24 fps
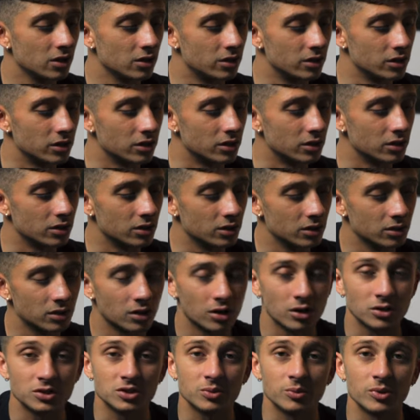the
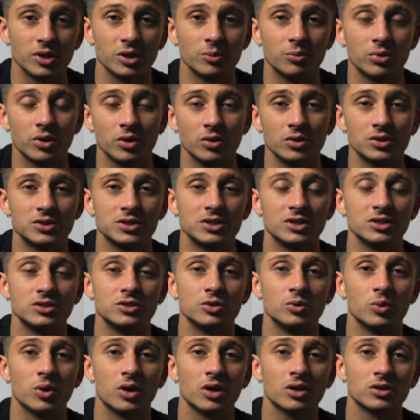Ursa Mini Pro, the
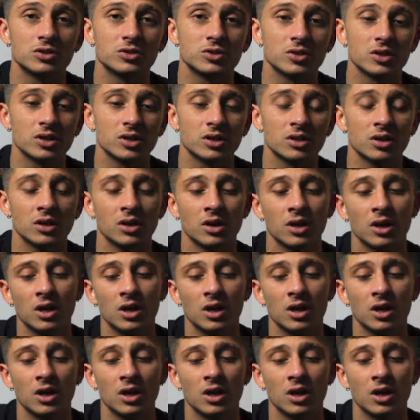C200,